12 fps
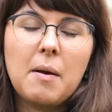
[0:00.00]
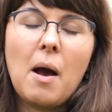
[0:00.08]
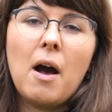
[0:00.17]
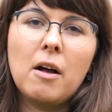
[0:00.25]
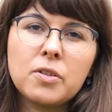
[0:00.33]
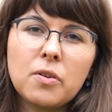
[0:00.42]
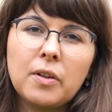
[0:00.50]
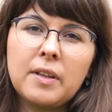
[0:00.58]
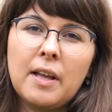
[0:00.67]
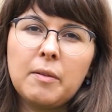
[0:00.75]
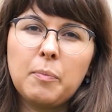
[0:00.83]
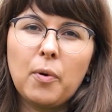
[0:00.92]
Also at
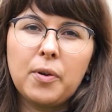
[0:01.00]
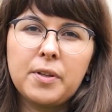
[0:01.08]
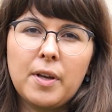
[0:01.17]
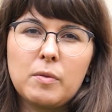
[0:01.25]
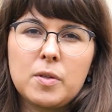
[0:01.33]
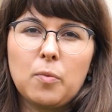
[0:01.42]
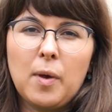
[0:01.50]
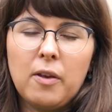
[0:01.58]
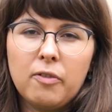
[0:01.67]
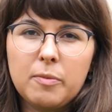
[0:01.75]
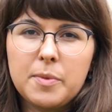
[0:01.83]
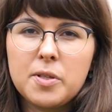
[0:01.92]
that point I was away
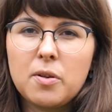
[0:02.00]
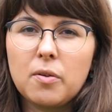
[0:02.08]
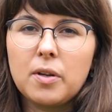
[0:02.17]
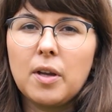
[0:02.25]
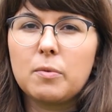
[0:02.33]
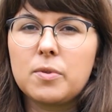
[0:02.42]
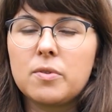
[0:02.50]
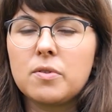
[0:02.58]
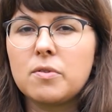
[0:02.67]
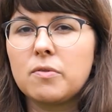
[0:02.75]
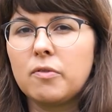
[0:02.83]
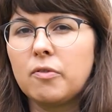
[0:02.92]
from Estonia, I
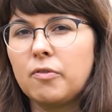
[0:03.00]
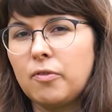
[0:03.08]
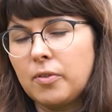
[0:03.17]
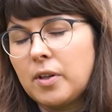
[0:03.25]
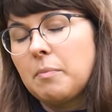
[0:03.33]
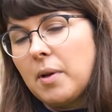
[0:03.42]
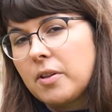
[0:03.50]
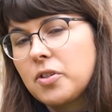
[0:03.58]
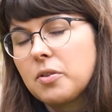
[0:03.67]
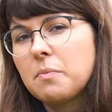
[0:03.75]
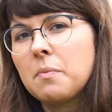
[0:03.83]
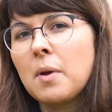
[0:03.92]
was in
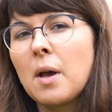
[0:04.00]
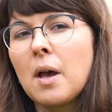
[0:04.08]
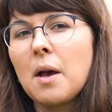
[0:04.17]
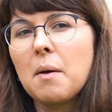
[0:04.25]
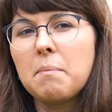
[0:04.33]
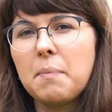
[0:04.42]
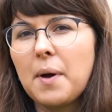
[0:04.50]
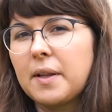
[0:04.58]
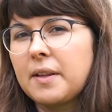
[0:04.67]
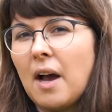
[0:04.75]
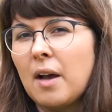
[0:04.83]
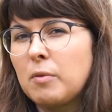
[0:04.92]
Belgium, but
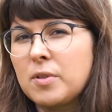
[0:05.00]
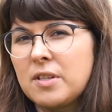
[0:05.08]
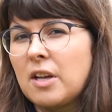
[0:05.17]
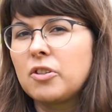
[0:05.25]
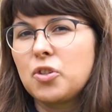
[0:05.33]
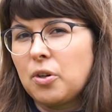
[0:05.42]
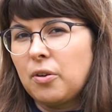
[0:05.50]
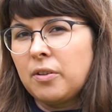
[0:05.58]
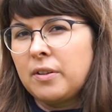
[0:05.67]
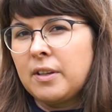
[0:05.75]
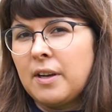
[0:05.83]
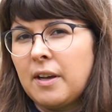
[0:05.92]
I was not sure
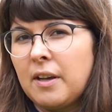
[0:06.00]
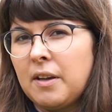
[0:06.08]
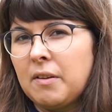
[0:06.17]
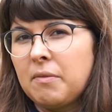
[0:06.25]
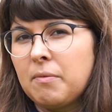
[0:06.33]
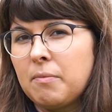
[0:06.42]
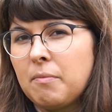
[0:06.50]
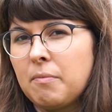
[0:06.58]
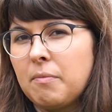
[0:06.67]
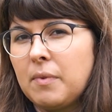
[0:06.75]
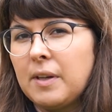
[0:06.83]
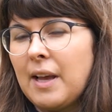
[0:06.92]
did I
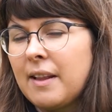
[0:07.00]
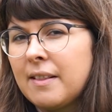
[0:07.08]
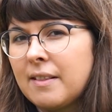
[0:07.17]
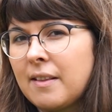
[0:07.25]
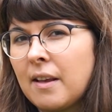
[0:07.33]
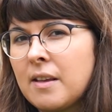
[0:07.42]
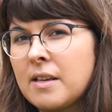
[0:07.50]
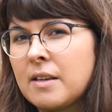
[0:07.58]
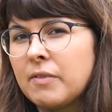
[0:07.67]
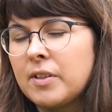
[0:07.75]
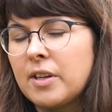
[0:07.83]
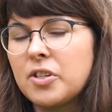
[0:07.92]
get the
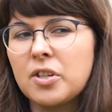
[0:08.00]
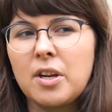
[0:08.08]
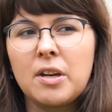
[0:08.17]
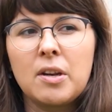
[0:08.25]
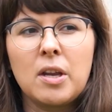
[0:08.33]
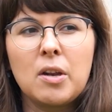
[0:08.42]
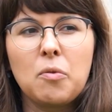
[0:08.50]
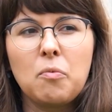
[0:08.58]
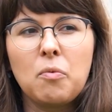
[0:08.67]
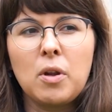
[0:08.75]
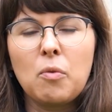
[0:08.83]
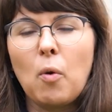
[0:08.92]
invitation and
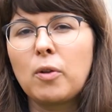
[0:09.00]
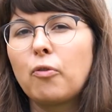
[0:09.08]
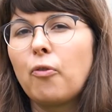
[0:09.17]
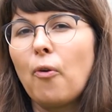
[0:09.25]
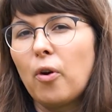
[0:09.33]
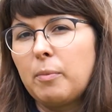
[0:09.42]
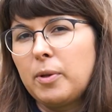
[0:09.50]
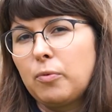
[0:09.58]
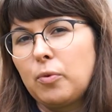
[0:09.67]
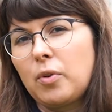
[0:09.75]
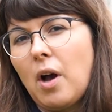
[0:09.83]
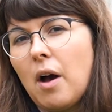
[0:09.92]
in what form it
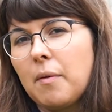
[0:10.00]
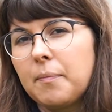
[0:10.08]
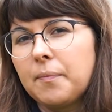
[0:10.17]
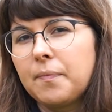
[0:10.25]
would come.